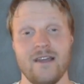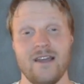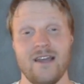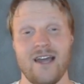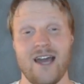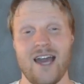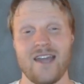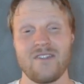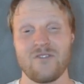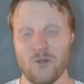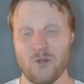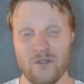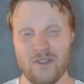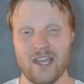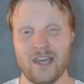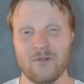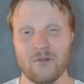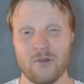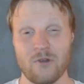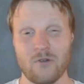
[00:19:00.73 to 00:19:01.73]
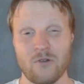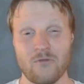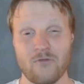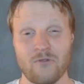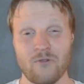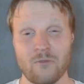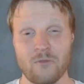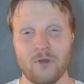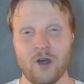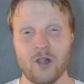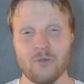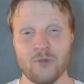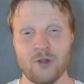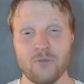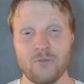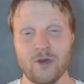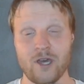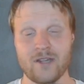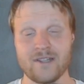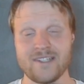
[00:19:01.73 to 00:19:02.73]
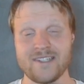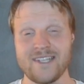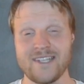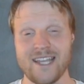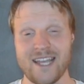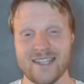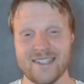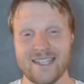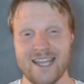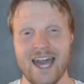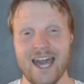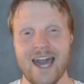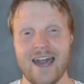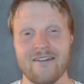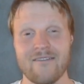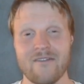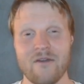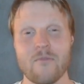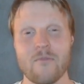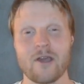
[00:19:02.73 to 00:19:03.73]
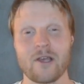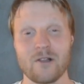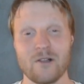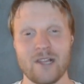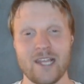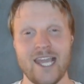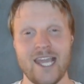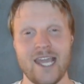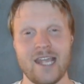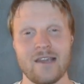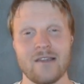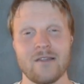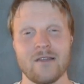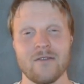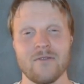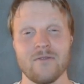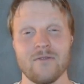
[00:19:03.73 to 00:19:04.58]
I don't think I would go for Palmer. But seeing as they have Michael Keane,